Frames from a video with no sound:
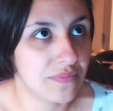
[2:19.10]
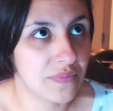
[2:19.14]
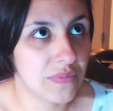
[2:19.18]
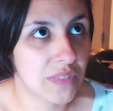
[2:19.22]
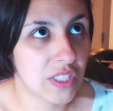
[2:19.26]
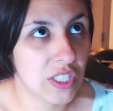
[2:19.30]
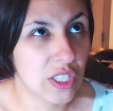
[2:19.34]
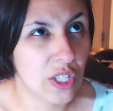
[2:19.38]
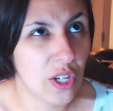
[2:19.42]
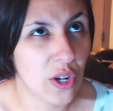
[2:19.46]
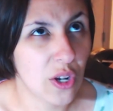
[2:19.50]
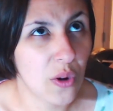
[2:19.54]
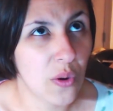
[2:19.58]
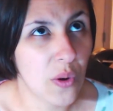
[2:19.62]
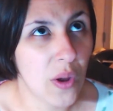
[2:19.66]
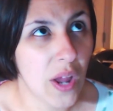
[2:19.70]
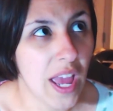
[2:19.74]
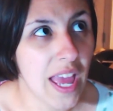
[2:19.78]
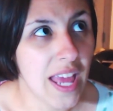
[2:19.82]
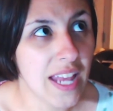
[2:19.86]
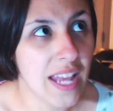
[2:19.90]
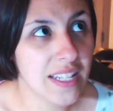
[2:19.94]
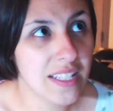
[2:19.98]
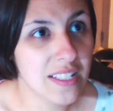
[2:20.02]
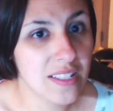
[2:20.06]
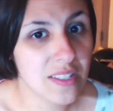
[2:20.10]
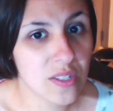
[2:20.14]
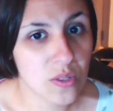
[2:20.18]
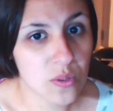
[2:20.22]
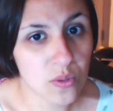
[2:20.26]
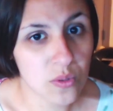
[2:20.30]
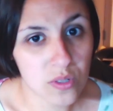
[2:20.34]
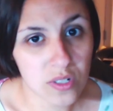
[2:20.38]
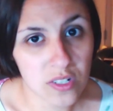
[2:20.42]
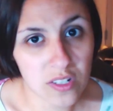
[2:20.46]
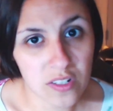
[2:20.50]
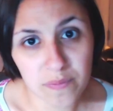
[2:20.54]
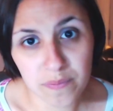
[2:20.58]
you know, any
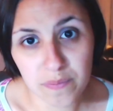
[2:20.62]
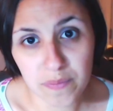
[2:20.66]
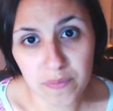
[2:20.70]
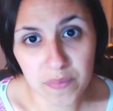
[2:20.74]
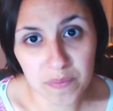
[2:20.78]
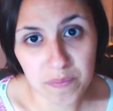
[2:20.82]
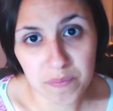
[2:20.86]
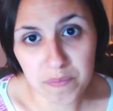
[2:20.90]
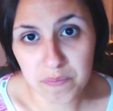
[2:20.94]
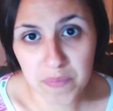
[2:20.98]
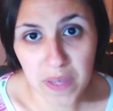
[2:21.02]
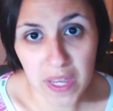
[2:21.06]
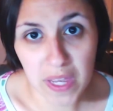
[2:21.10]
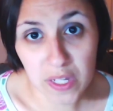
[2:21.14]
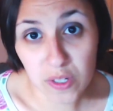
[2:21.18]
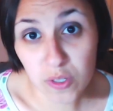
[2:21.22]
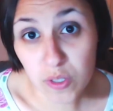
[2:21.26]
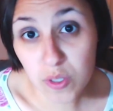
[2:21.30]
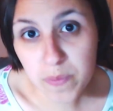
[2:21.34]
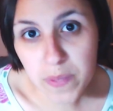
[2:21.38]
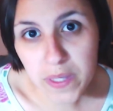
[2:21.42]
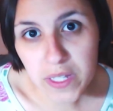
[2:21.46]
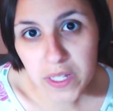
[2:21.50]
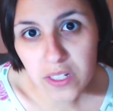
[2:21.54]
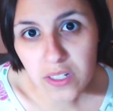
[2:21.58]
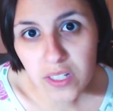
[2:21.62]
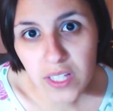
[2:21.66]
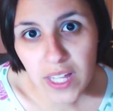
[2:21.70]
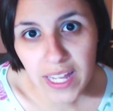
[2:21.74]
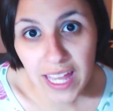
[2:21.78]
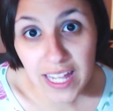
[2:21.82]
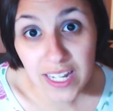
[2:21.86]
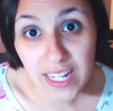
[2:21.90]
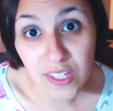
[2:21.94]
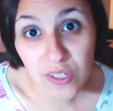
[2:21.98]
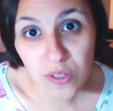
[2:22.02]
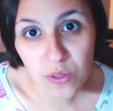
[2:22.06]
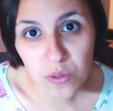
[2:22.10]
sort of Pecos Bill, like
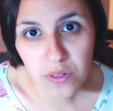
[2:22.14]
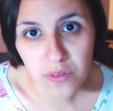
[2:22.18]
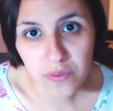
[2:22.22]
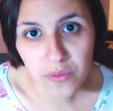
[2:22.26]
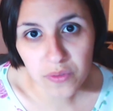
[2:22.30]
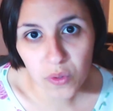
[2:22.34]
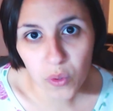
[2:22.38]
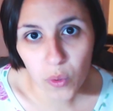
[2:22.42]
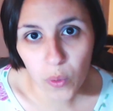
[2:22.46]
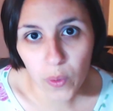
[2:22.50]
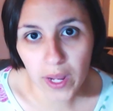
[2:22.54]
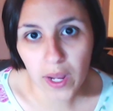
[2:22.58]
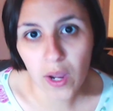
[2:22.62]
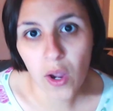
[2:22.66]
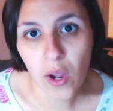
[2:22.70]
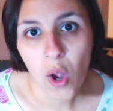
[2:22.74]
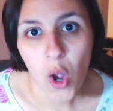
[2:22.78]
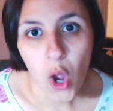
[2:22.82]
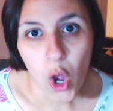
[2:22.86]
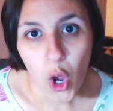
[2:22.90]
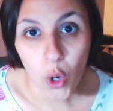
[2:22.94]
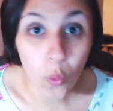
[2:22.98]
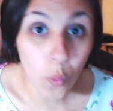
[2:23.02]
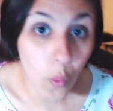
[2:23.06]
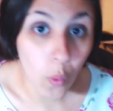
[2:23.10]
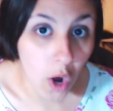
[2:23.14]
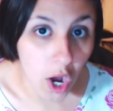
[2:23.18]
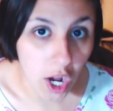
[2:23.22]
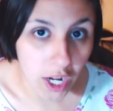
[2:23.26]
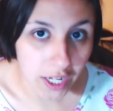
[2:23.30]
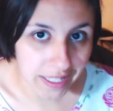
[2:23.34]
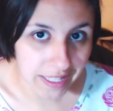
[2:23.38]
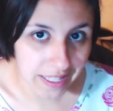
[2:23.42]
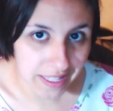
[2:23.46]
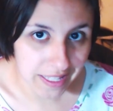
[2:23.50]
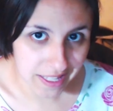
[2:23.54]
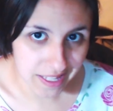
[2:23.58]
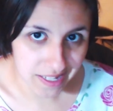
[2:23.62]
any sort of quick
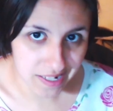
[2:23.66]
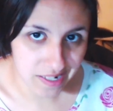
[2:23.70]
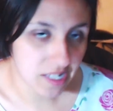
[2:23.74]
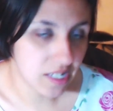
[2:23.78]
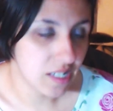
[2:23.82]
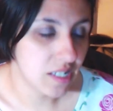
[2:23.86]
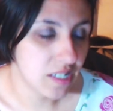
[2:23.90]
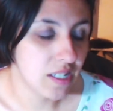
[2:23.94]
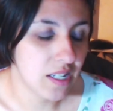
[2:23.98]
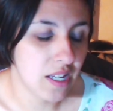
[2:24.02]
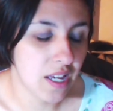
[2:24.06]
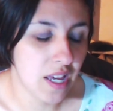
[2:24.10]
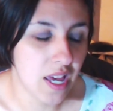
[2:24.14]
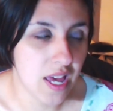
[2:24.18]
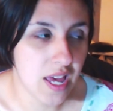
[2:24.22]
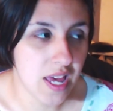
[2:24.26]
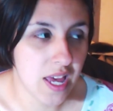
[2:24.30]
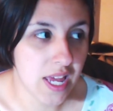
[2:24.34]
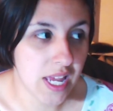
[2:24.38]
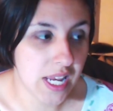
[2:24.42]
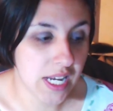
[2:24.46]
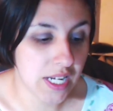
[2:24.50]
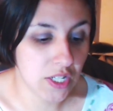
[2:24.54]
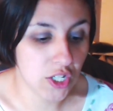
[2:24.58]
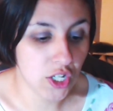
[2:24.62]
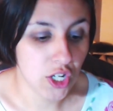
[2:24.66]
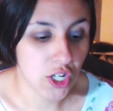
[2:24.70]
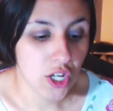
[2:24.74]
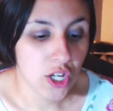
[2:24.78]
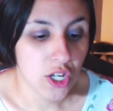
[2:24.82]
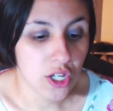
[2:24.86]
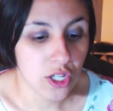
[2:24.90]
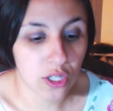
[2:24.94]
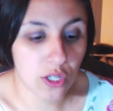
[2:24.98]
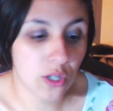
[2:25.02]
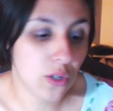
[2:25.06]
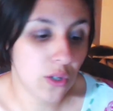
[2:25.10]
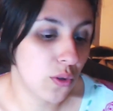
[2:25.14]
walk-in, and
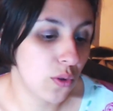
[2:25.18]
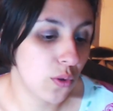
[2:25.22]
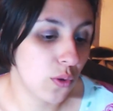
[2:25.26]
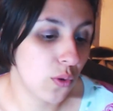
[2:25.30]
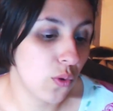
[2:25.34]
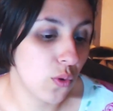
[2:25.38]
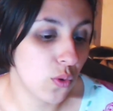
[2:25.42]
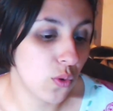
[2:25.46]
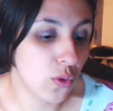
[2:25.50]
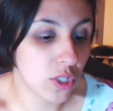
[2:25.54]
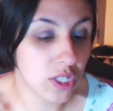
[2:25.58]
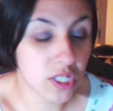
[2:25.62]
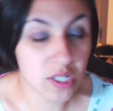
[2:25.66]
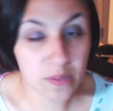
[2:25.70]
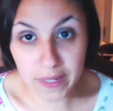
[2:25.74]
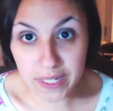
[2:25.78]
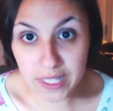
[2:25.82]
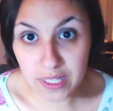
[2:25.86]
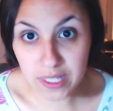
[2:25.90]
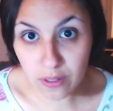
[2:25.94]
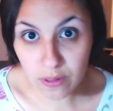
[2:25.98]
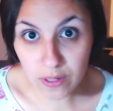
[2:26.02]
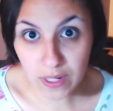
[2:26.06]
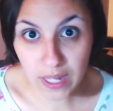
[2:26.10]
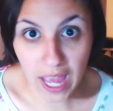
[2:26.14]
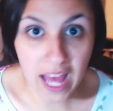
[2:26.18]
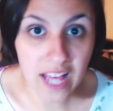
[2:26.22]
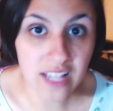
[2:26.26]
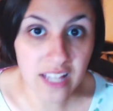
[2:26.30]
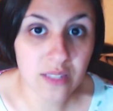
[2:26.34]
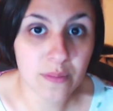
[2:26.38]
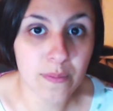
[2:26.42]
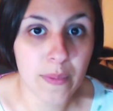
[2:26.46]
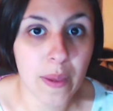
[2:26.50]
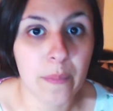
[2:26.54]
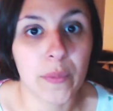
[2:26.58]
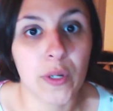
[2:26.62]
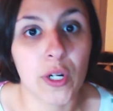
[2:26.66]
you speak to a
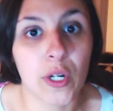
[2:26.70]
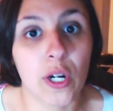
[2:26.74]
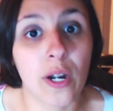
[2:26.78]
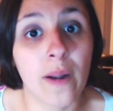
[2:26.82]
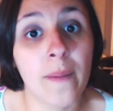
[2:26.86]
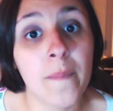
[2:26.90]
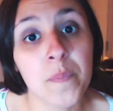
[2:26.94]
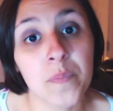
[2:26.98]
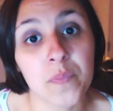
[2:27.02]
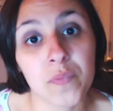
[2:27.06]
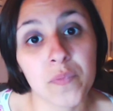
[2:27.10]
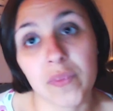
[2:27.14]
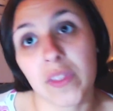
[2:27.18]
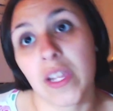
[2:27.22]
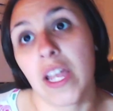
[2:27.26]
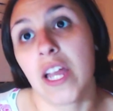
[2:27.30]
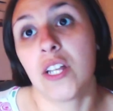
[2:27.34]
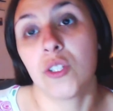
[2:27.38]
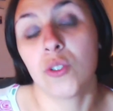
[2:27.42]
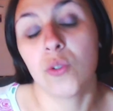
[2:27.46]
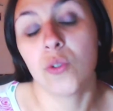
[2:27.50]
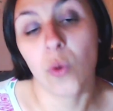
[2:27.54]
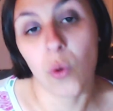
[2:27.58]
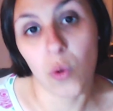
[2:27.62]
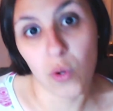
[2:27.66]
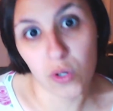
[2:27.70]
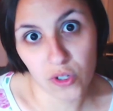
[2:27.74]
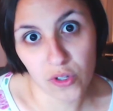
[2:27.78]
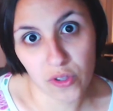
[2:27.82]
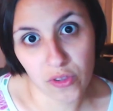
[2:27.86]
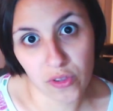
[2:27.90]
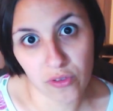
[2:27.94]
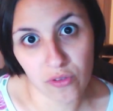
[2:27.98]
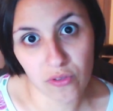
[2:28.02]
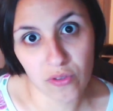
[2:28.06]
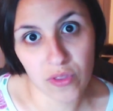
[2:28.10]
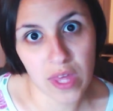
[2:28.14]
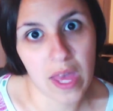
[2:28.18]
cast member and you order
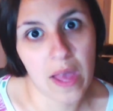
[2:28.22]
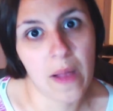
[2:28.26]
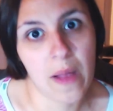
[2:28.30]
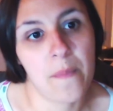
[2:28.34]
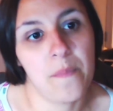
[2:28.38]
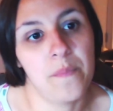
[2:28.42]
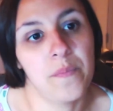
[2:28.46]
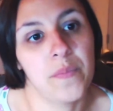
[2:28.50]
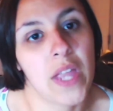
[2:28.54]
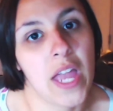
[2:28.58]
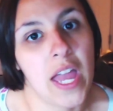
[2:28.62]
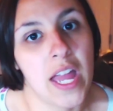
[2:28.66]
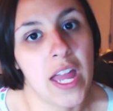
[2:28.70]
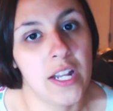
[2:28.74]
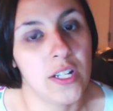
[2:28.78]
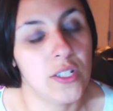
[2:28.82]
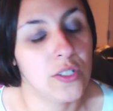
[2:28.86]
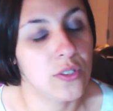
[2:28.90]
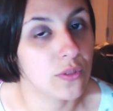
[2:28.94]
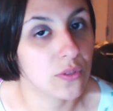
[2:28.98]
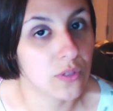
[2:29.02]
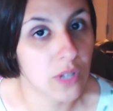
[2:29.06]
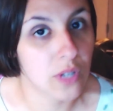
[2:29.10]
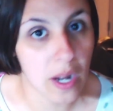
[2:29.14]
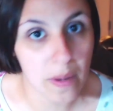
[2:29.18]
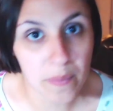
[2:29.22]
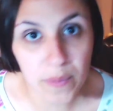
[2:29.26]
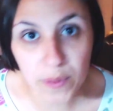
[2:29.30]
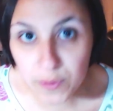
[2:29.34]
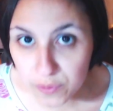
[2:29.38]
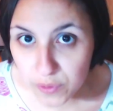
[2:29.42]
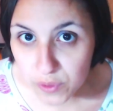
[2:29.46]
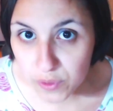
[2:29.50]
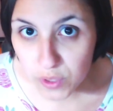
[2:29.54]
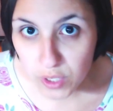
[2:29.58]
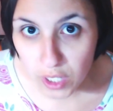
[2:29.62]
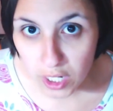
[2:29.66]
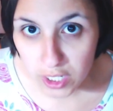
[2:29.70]
through them and you grab your
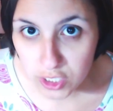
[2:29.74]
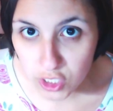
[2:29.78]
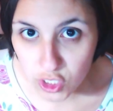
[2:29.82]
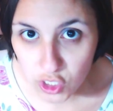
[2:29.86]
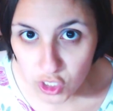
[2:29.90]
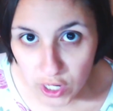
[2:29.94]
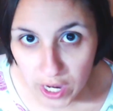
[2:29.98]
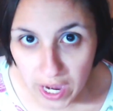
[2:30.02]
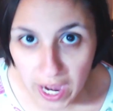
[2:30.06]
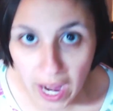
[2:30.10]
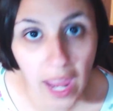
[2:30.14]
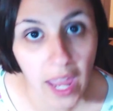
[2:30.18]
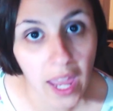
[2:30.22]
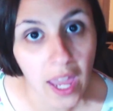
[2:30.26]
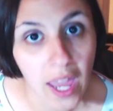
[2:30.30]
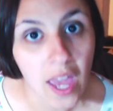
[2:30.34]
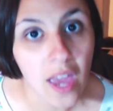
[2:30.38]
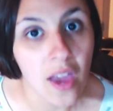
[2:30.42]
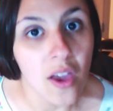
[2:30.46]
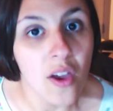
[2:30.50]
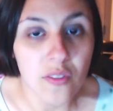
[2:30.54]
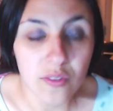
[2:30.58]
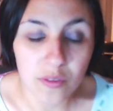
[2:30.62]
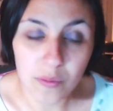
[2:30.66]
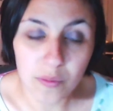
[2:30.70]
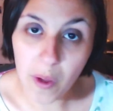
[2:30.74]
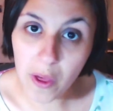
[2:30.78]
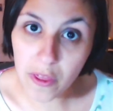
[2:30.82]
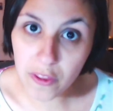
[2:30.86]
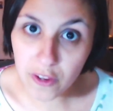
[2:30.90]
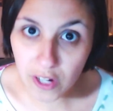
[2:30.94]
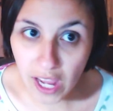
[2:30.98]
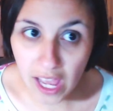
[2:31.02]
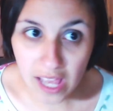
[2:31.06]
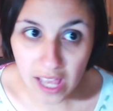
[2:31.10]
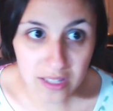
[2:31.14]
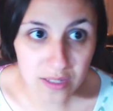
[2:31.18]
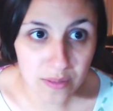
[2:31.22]
food on a tray from other
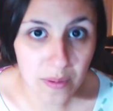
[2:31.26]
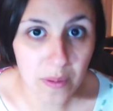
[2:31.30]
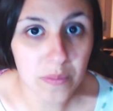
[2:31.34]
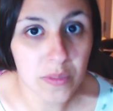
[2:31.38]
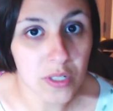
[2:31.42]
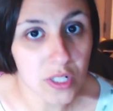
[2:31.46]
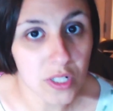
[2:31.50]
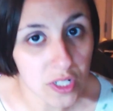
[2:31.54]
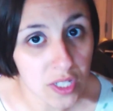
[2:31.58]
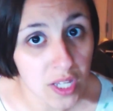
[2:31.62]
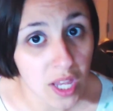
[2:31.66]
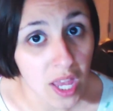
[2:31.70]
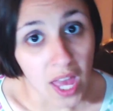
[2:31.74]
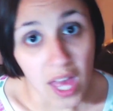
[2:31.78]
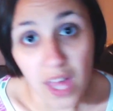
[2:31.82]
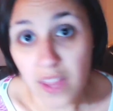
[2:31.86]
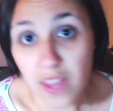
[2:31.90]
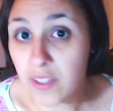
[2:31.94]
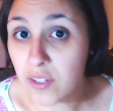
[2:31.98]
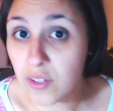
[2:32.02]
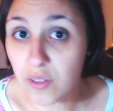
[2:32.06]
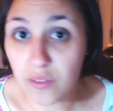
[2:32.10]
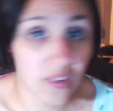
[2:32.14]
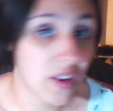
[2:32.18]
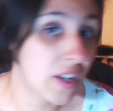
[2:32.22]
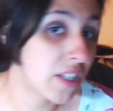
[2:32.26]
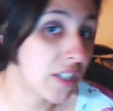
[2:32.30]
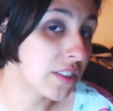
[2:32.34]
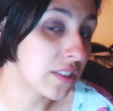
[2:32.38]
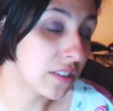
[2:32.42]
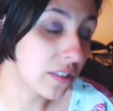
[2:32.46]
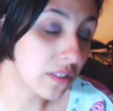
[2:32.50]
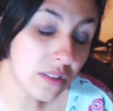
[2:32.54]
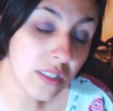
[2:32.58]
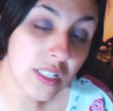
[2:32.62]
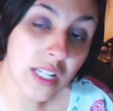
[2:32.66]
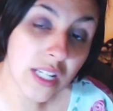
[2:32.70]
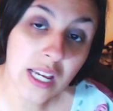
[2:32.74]
cast members and then you find your
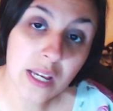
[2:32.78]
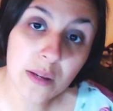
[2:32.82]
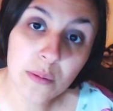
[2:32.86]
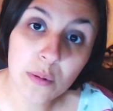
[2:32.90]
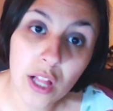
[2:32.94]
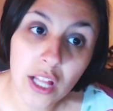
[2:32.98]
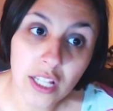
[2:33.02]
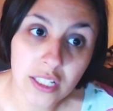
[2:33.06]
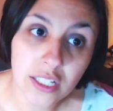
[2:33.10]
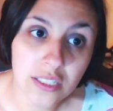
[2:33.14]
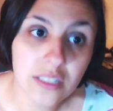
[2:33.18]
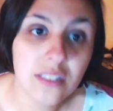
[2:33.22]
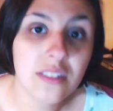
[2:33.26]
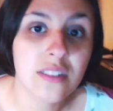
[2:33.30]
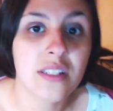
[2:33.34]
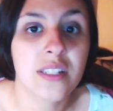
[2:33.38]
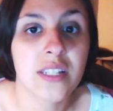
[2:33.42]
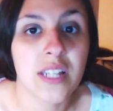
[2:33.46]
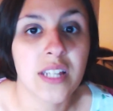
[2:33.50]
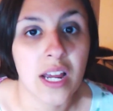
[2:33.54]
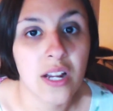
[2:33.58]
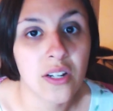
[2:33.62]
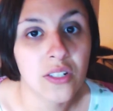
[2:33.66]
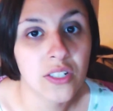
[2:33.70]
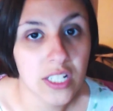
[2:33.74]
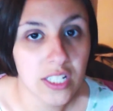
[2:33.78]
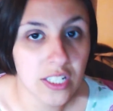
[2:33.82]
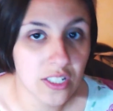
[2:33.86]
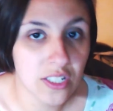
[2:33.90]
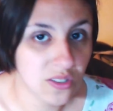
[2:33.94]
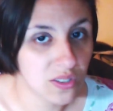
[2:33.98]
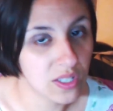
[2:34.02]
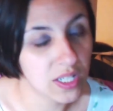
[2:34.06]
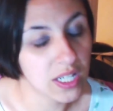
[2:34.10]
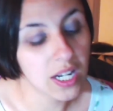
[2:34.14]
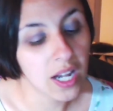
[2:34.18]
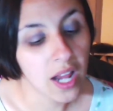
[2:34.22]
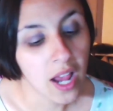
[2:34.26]
own table and you sit down and you
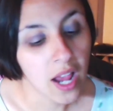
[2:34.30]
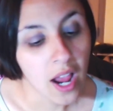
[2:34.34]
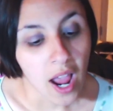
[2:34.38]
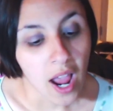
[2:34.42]
eat.